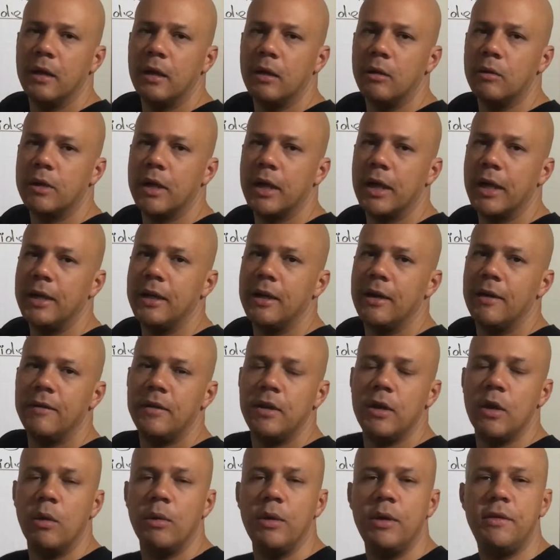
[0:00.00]
Okay.
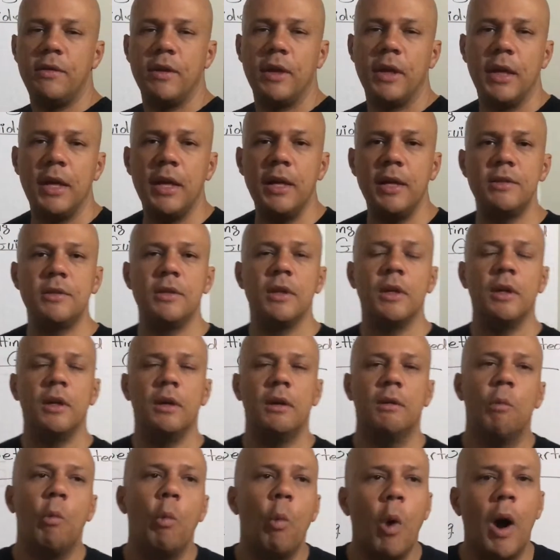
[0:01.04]
The only thing is,
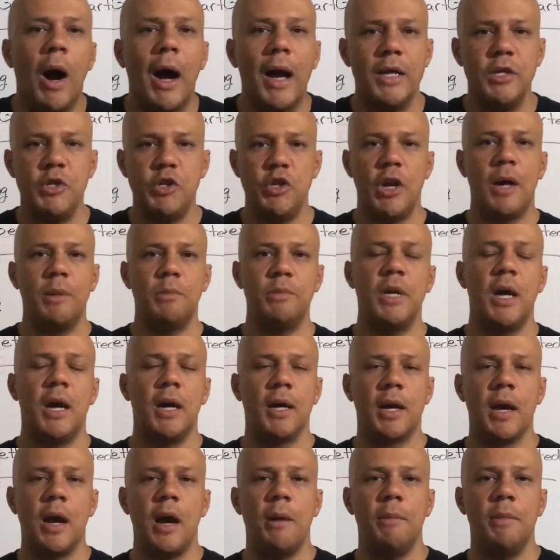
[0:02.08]
why
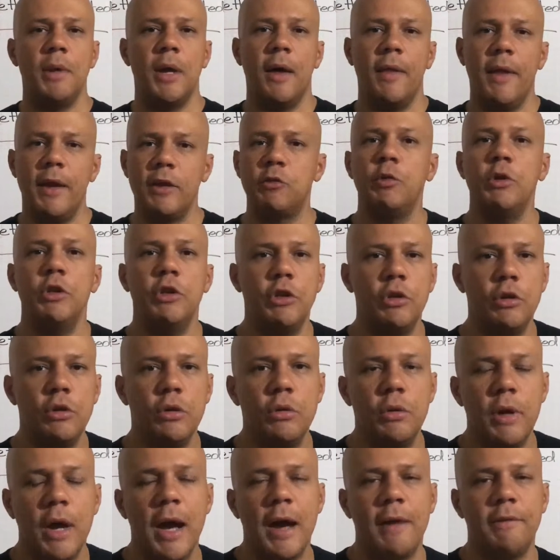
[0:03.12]
shop.com now? That's what
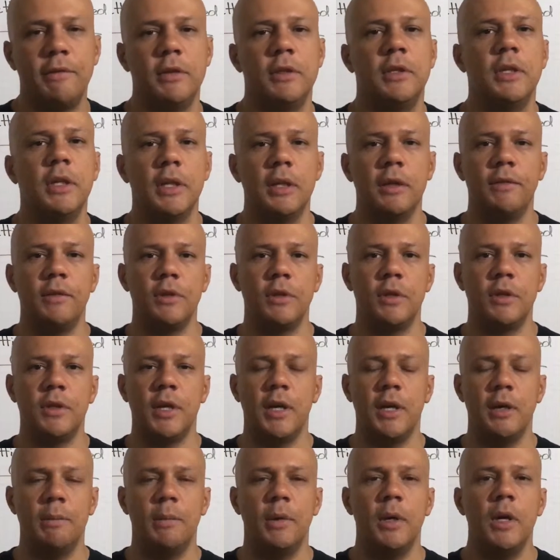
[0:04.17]
you have to deliver to
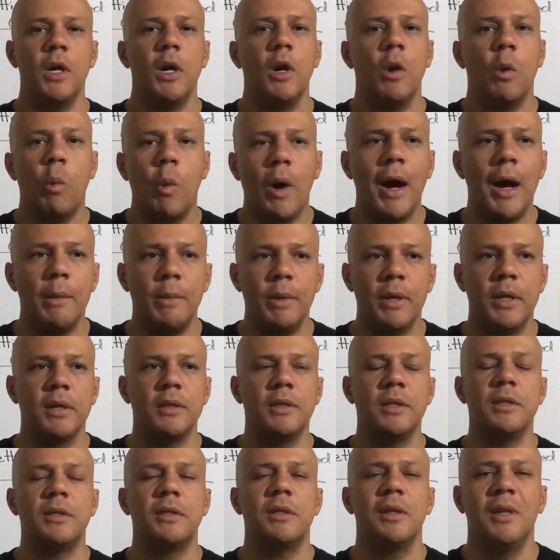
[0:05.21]
them. Why?
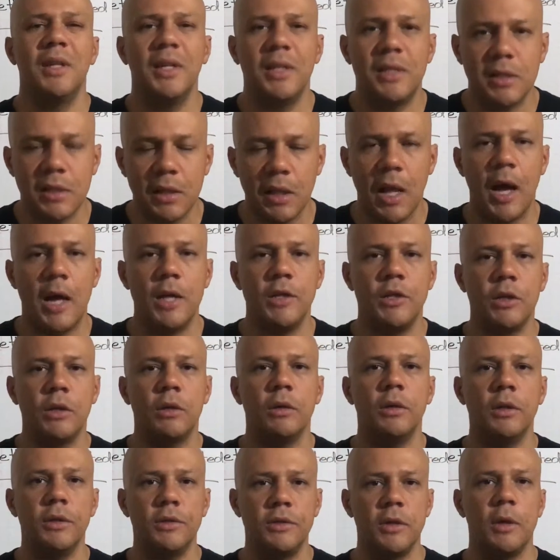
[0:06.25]
Because it's
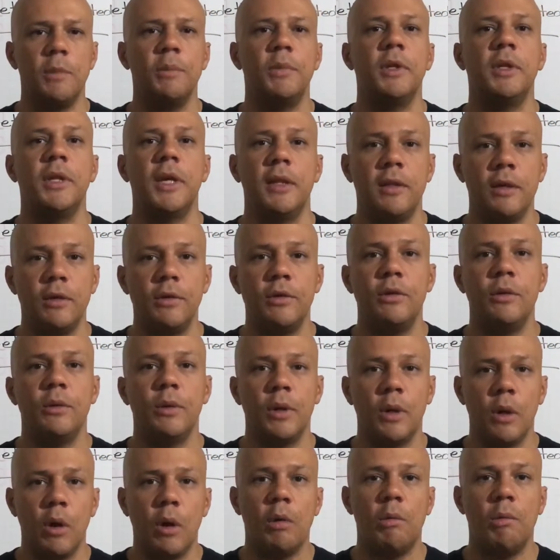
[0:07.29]
logical. It's something that they're
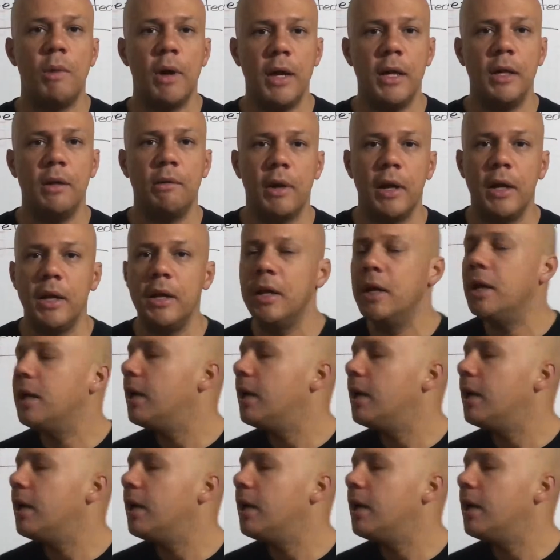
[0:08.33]
doing already, right?